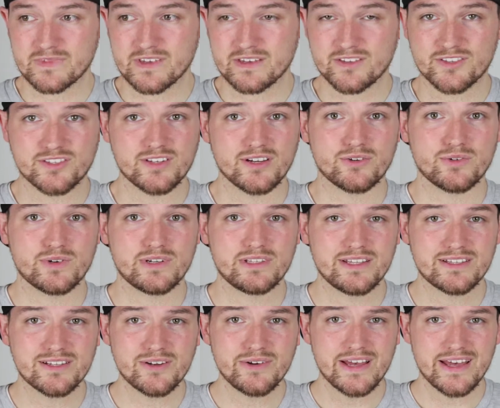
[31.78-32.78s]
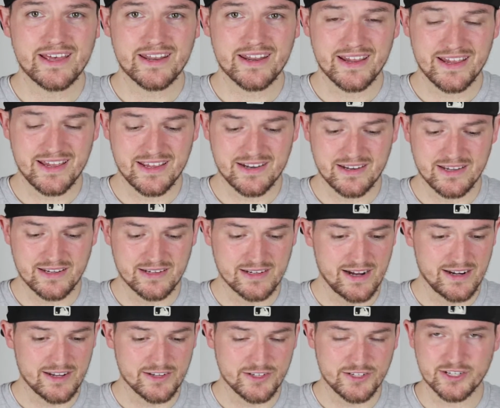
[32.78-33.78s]
So let's go ahead and
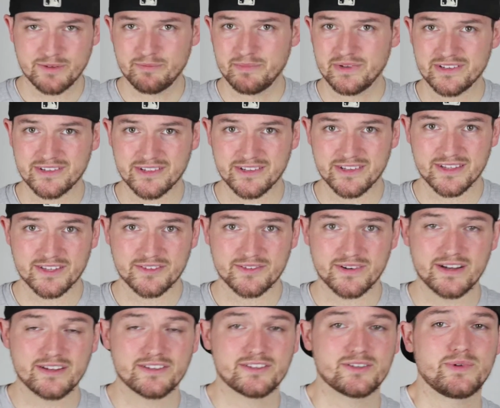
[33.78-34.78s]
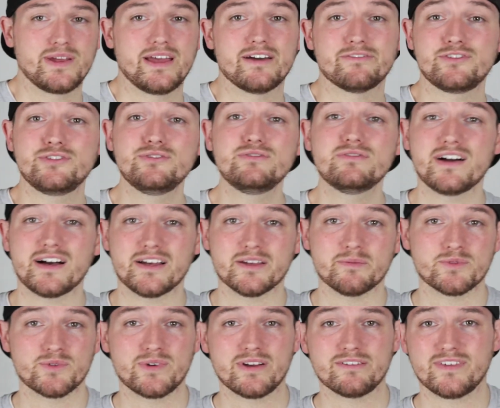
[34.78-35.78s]
kind of jump into this, right? So we have two
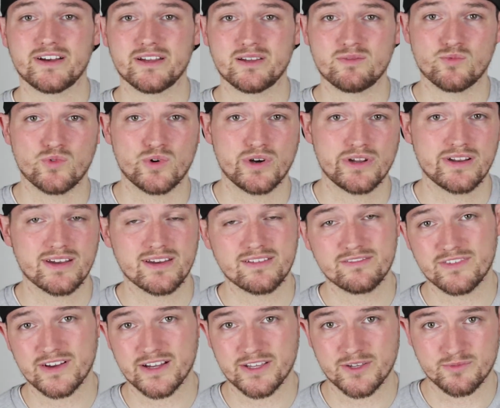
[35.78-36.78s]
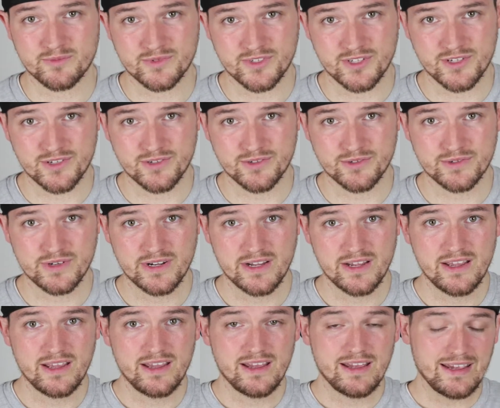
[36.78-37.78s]
volumes. We have volume 1 and volume 2.
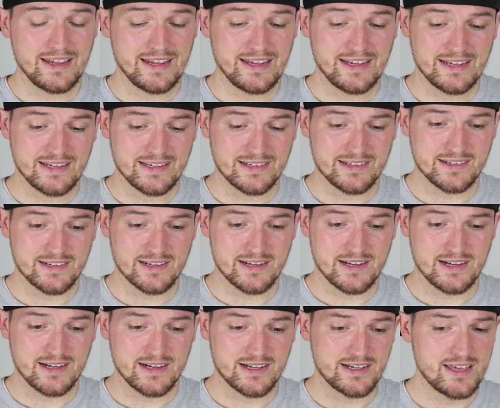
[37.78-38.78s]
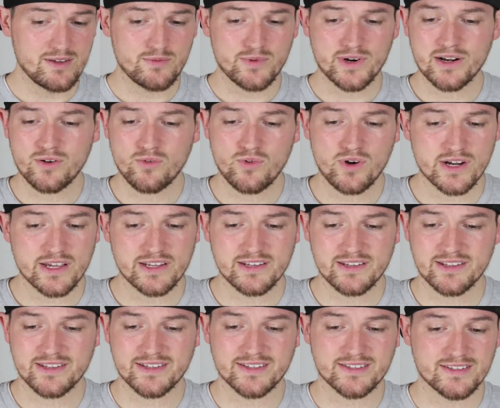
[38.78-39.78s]
And again, we're going to walk
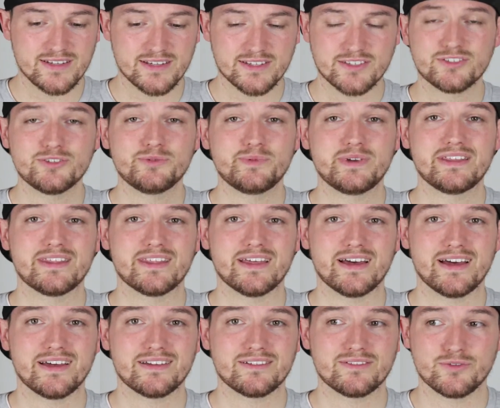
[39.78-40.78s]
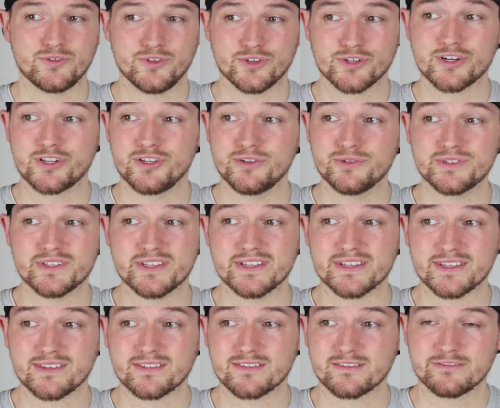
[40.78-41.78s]
into this assuming that you're going to use
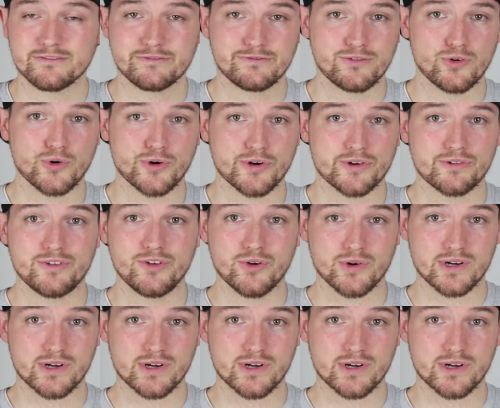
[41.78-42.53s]
this for your